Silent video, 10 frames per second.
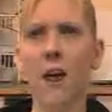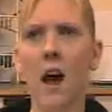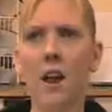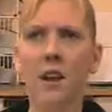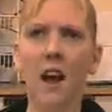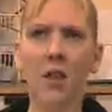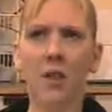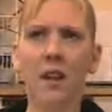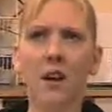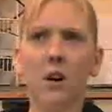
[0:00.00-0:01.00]
And I
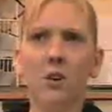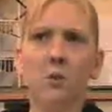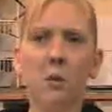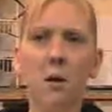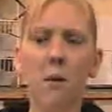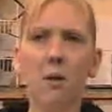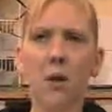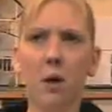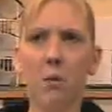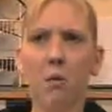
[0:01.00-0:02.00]
think that goes a bit about
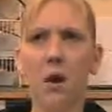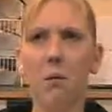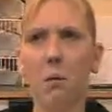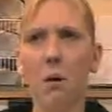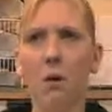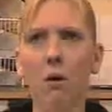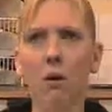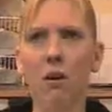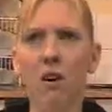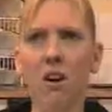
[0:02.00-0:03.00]
the community, but
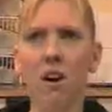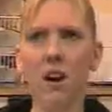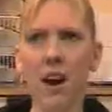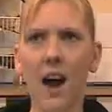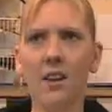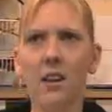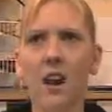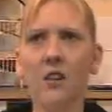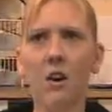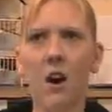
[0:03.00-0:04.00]
again,
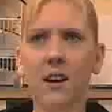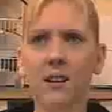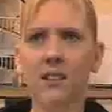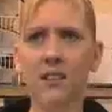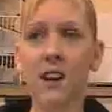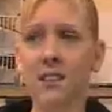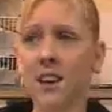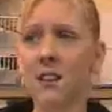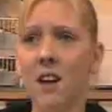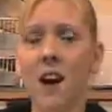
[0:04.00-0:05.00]
I
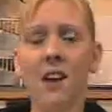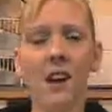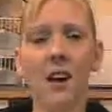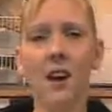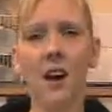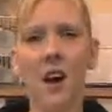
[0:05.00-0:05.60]
see reality,